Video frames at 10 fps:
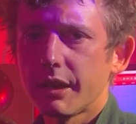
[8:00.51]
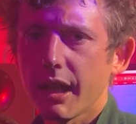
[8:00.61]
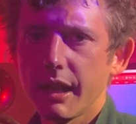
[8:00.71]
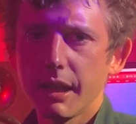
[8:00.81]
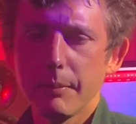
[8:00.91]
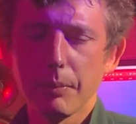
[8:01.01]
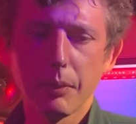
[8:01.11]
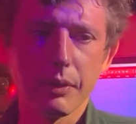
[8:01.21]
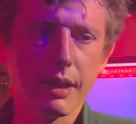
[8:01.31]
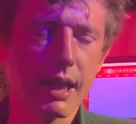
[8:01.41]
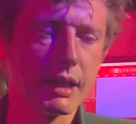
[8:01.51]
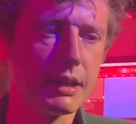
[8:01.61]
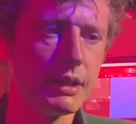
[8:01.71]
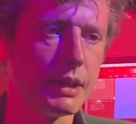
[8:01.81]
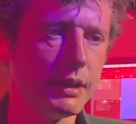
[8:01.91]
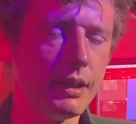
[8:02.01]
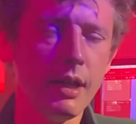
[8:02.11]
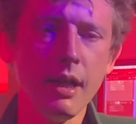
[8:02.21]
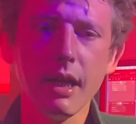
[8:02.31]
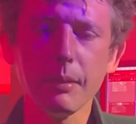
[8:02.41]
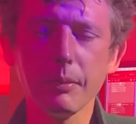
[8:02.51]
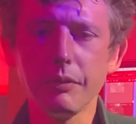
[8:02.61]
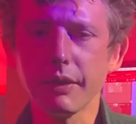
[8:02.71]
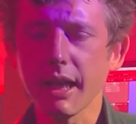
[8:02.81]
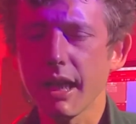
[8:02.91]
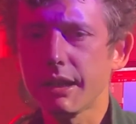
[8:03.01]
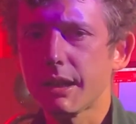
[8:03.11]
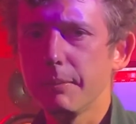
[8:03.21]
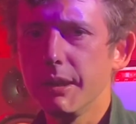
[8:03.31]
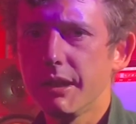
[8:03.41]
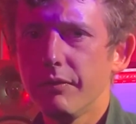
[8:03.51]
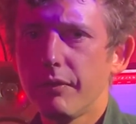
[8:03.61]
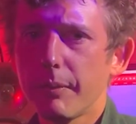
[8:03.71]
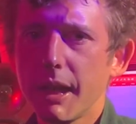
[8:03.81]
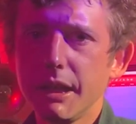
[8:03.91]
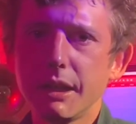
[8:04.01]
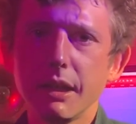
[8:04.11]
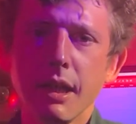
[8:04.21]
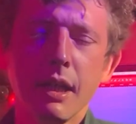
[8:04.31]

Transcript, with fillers: take important action. And with regards to misinformation,